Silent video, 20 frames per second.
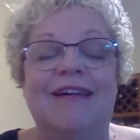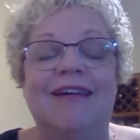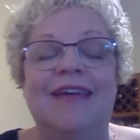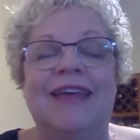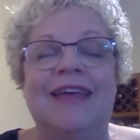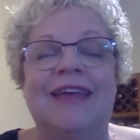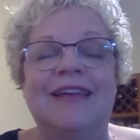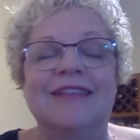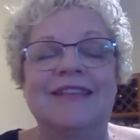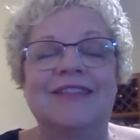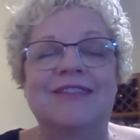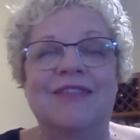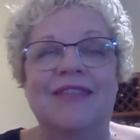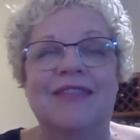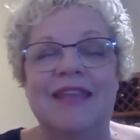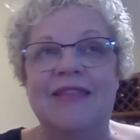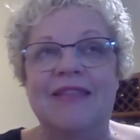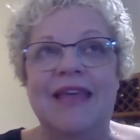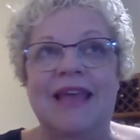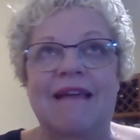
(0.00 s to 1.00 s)
And so
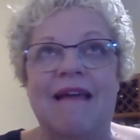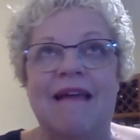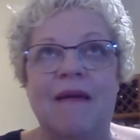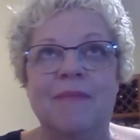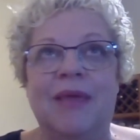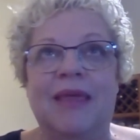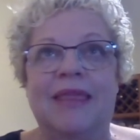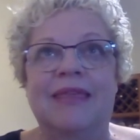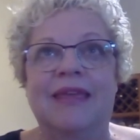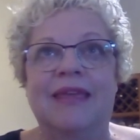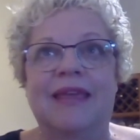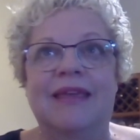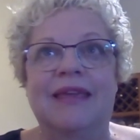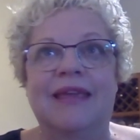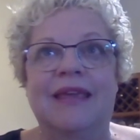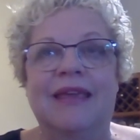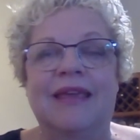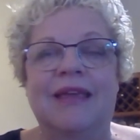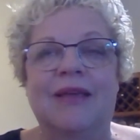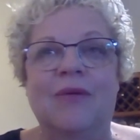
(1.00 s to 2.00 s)
then that got me
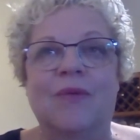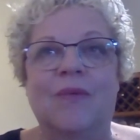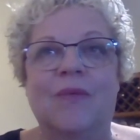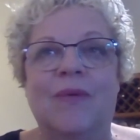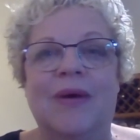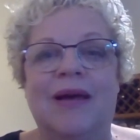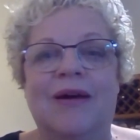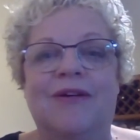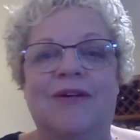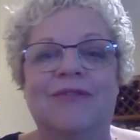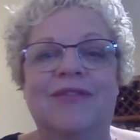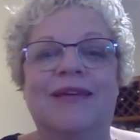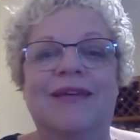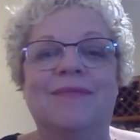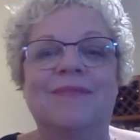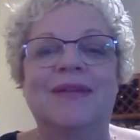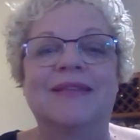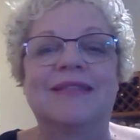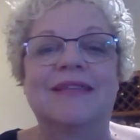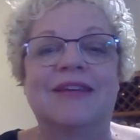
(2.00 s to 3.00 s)
thinking, wow,
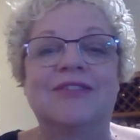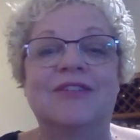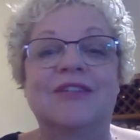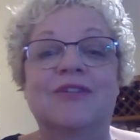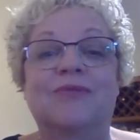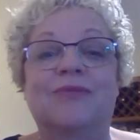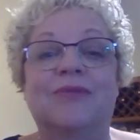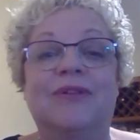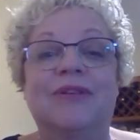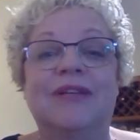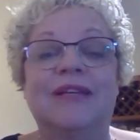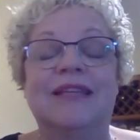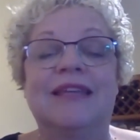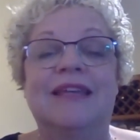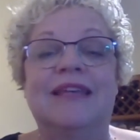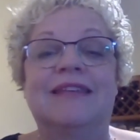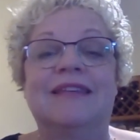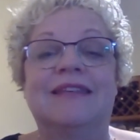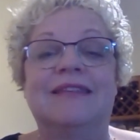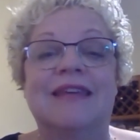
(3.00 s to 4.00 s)
that means I just really
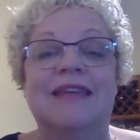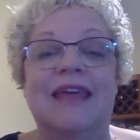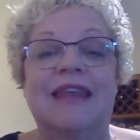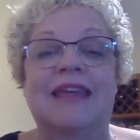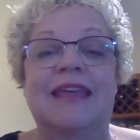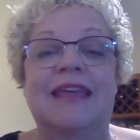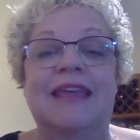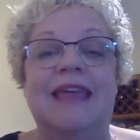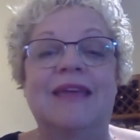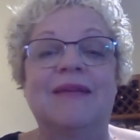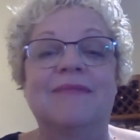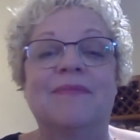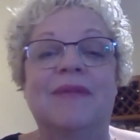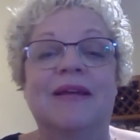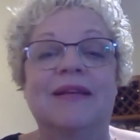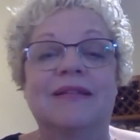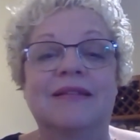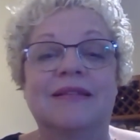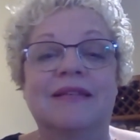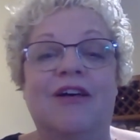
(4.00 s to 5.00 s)
need to dedicate
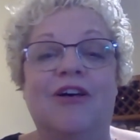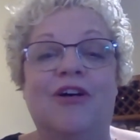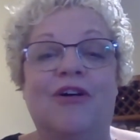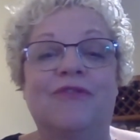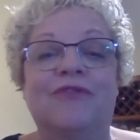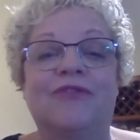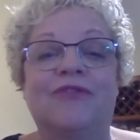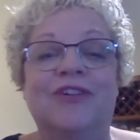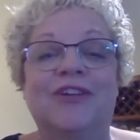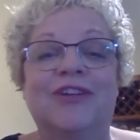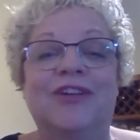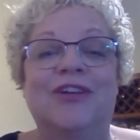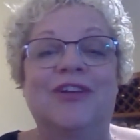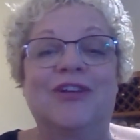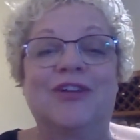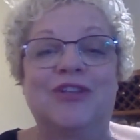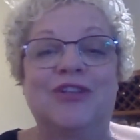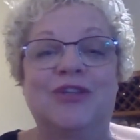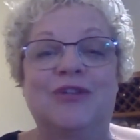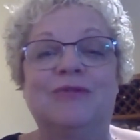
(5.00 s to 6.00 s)
myself
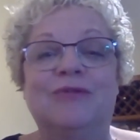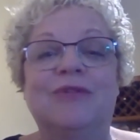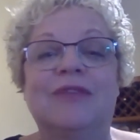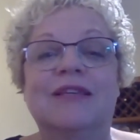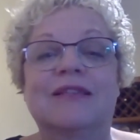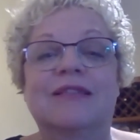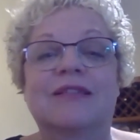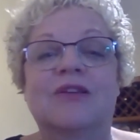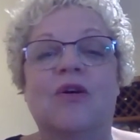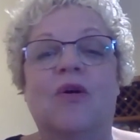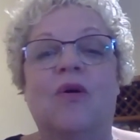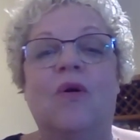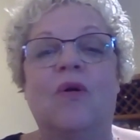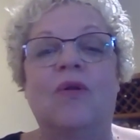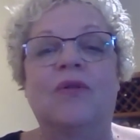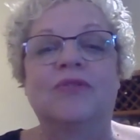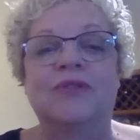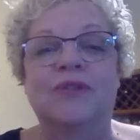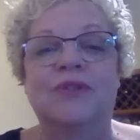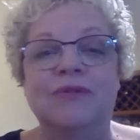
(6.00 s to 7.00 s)
to this
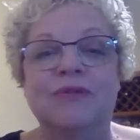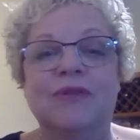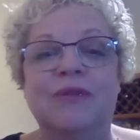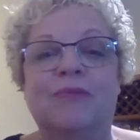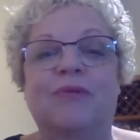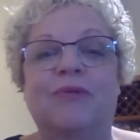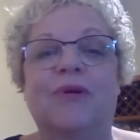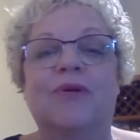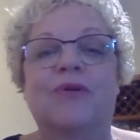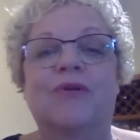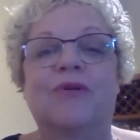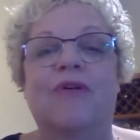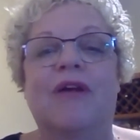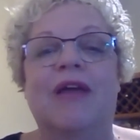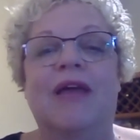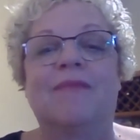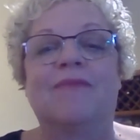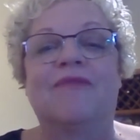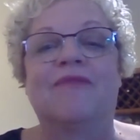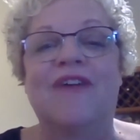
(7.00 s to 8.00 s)
goal, to the
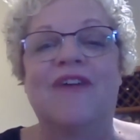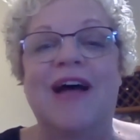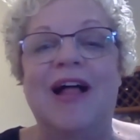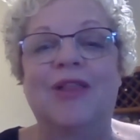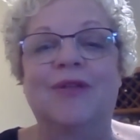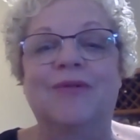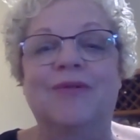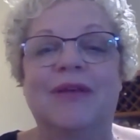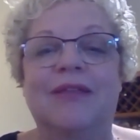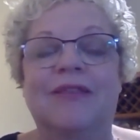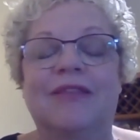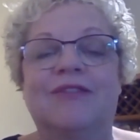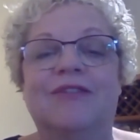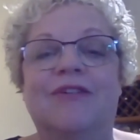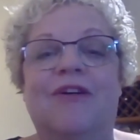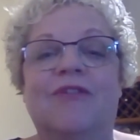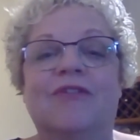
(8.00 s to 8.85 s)
program, following the darn